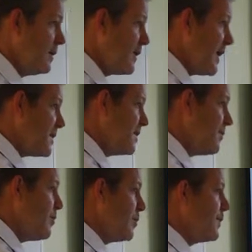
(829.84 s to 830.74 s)
they actually
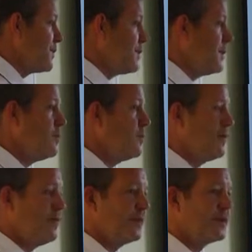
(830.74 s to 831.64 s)
reproduce the law of
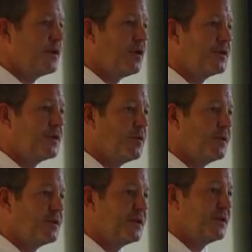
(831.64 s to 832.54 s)
inverse
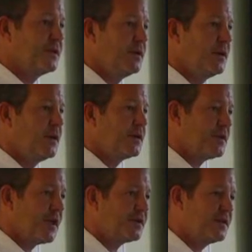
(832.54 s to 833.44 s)
consequences. So
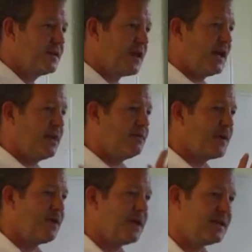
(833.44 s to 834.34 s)
that's to say, the
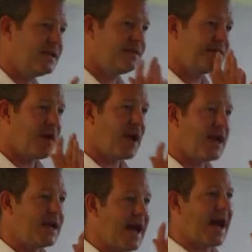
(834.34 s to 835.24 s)
very
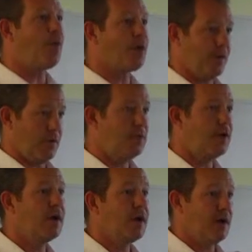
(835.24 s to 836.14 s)
defined outcome
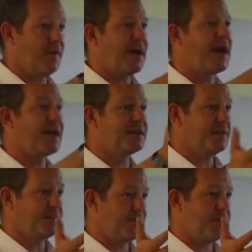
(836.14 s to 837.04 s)
of
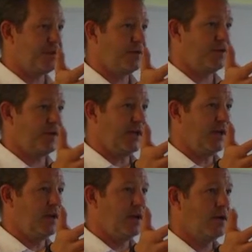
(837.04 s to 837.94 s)
enhancing security
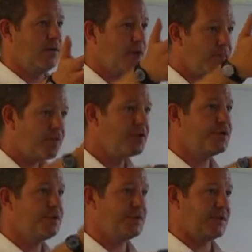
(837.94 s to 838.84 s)

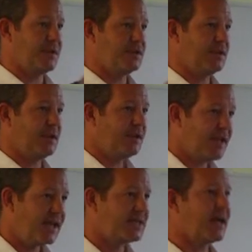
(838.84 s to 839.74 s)
reproduces
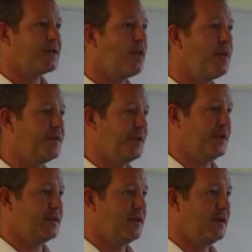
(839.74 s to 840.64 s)
the exact
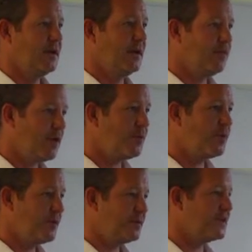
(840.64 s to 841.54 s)
opposite. It
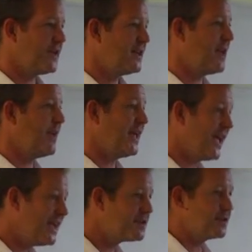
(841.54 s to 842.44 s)
reproduces endemic
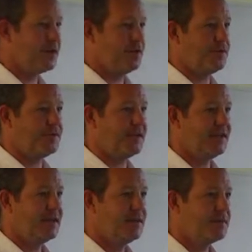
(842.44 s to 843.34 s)
insecurity
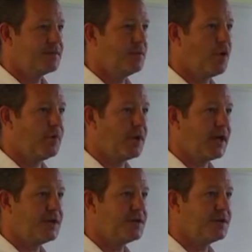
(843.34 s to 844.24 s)
for some
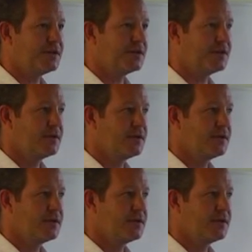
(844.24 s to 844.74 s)
populations.